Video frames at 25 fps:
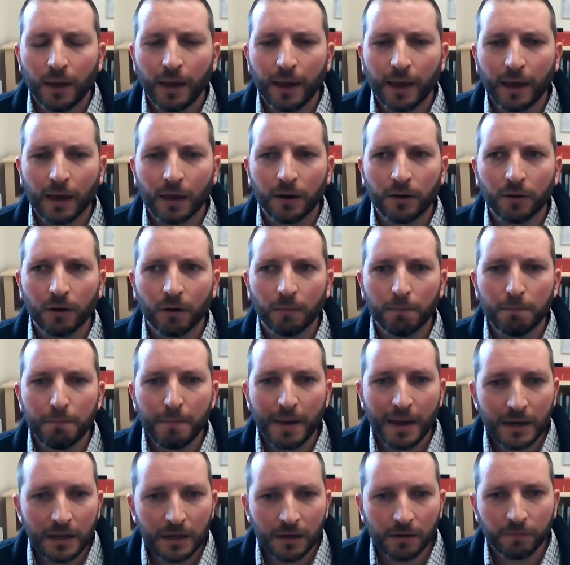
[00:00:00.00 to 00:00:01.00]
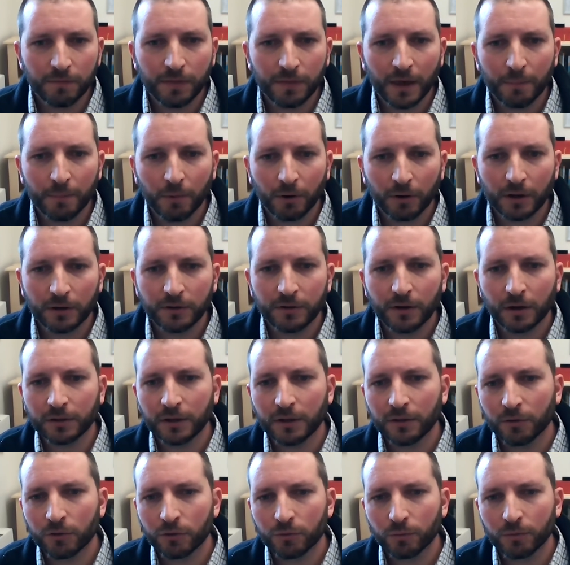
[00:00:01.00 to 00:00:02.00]
And many of them are
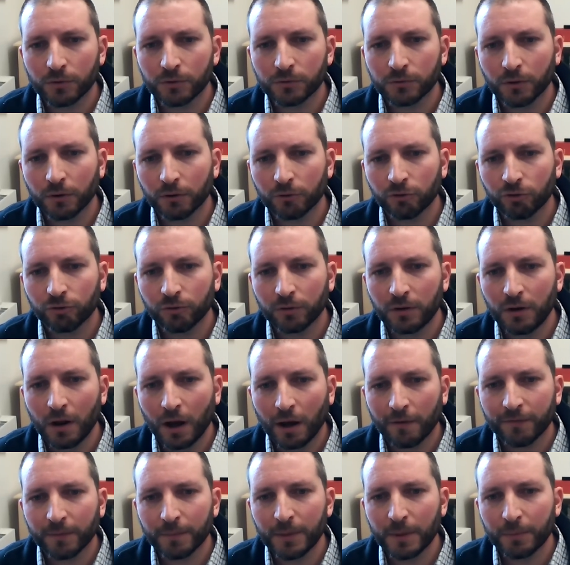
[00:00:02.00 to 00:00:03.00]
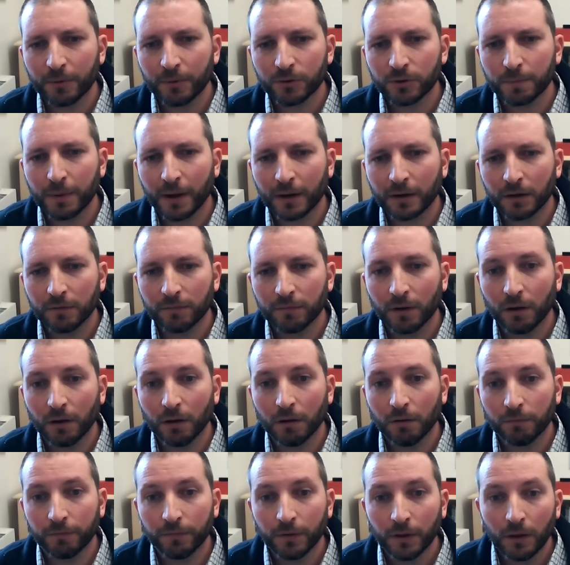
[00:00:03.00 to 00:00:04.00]
conducting this research, not from the perspective
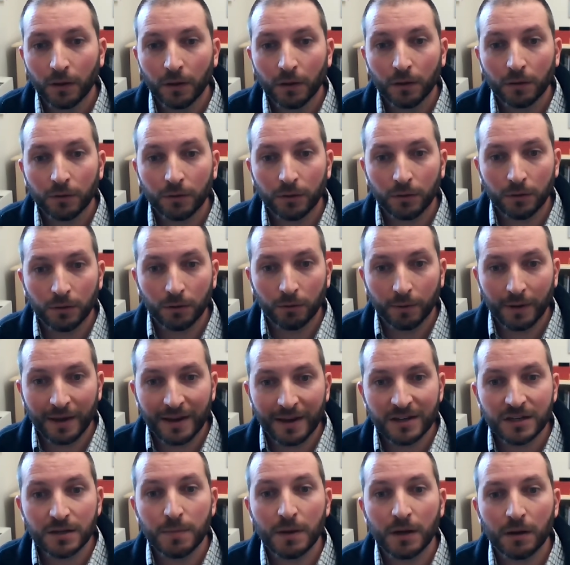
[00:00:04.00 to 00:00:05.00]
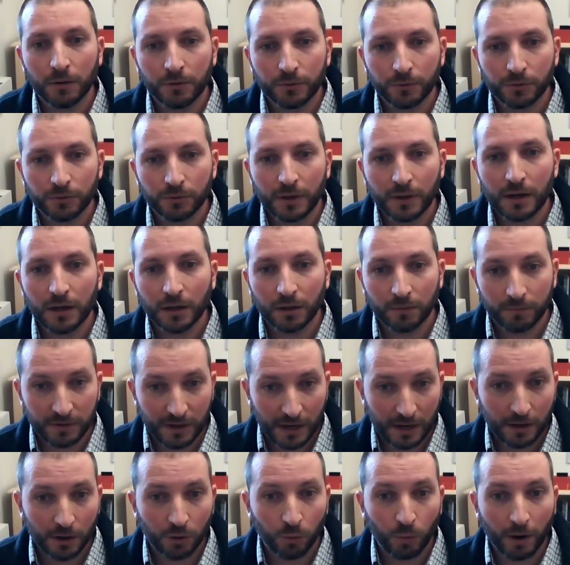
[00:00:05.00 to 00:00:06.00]
of, intimate understanding of
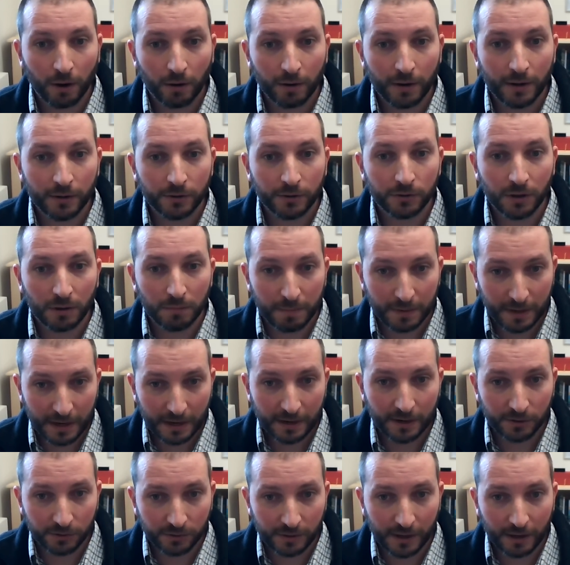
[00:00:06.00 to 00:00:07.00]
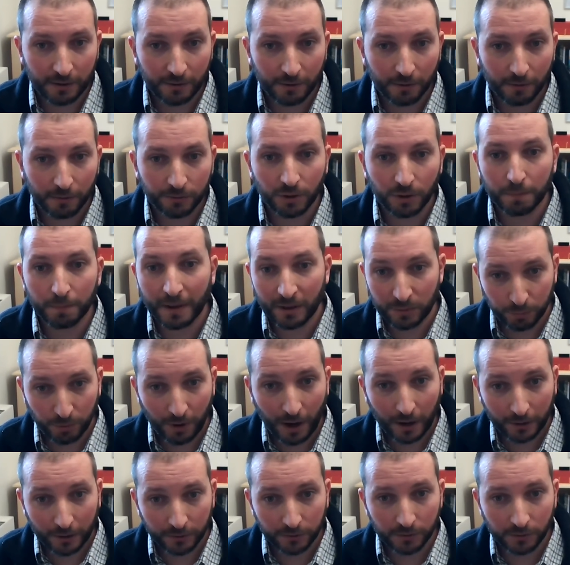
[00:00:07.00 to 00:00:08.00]
data awareness and data standards and best
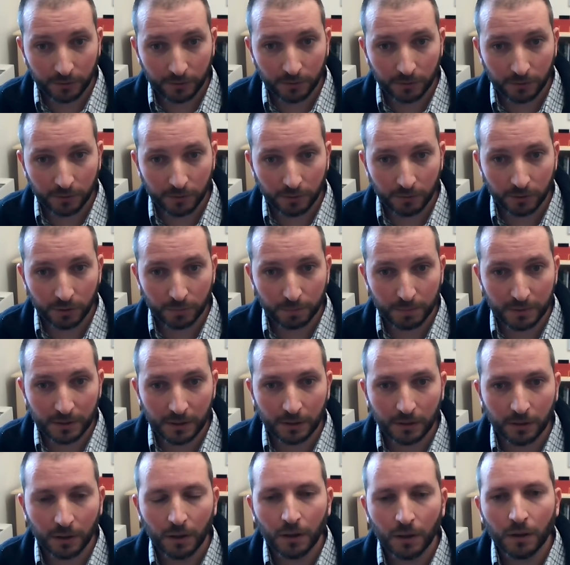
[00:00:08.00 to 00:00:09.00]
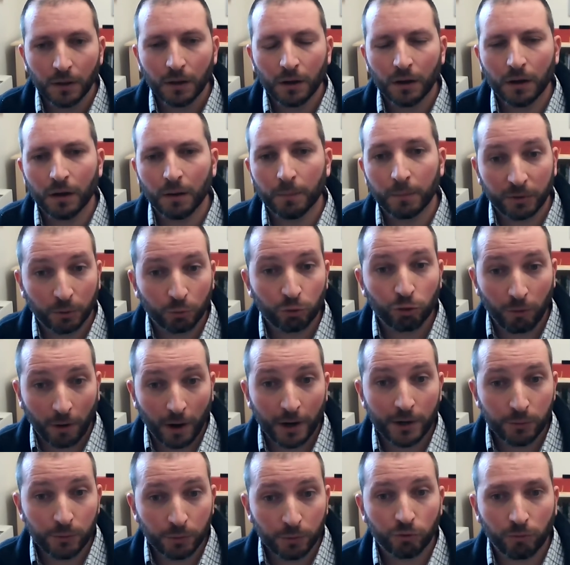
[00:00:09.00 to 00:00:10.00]
practices, and so to speak, but they're
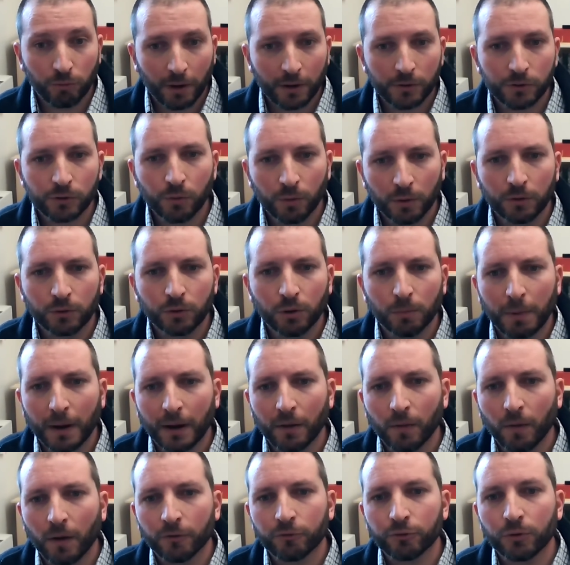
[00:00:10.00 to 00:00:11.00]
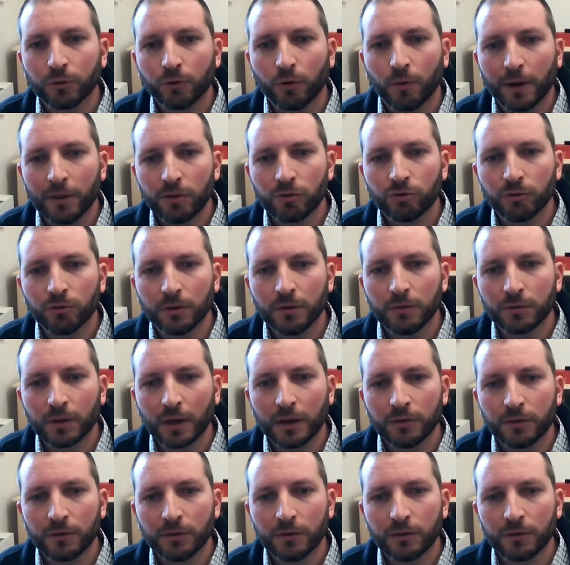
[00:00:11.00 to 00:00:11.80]
trying to address critical biological questions.